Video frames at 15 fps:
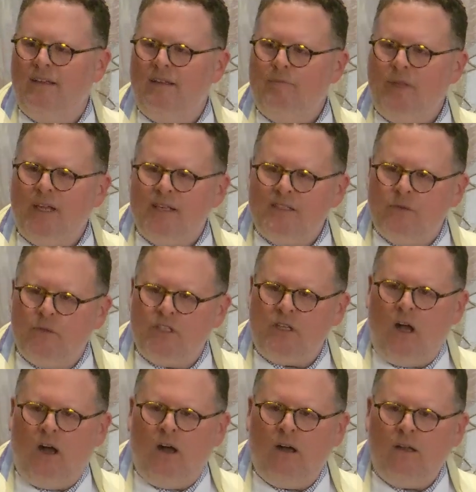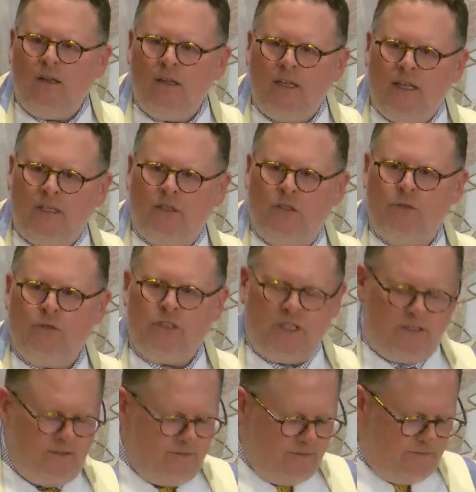because it was all an
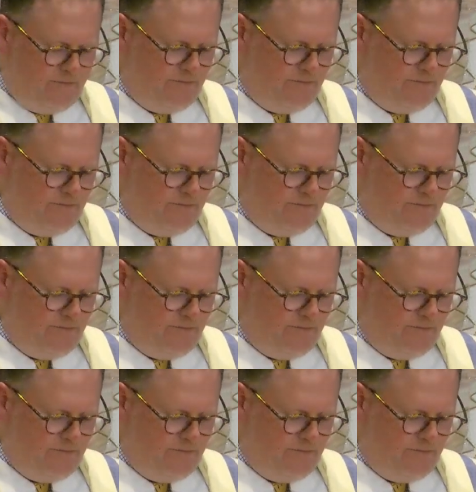illusion.